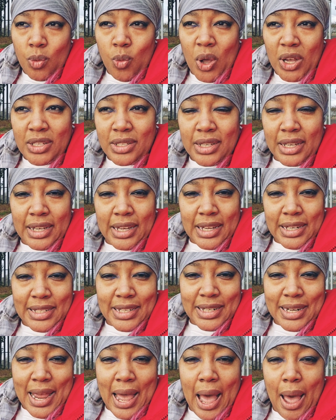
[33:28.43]
why singing
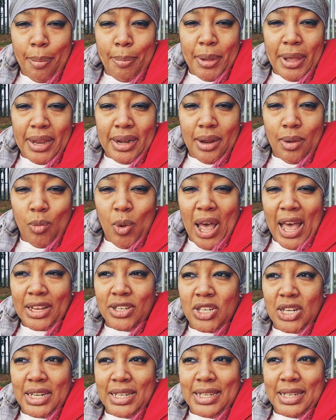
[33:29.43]
didn't happen and what
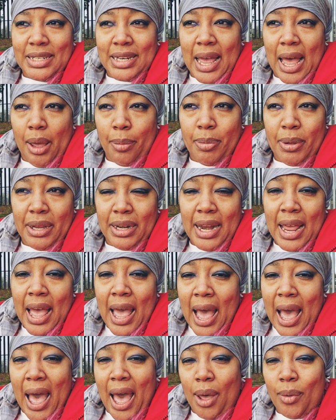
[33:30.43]
actually did happen,
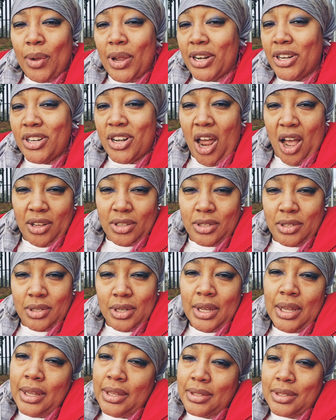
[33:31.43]
how
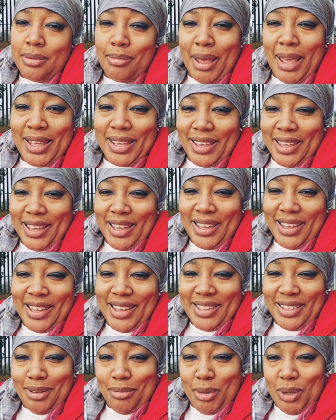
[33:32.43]
not to make it
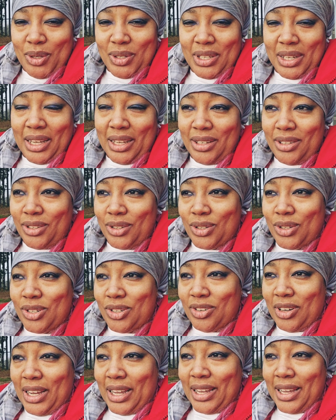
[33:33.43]
in the music
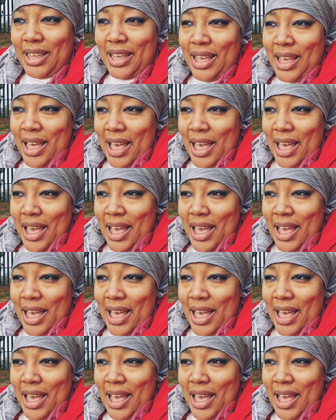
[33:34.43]
industry.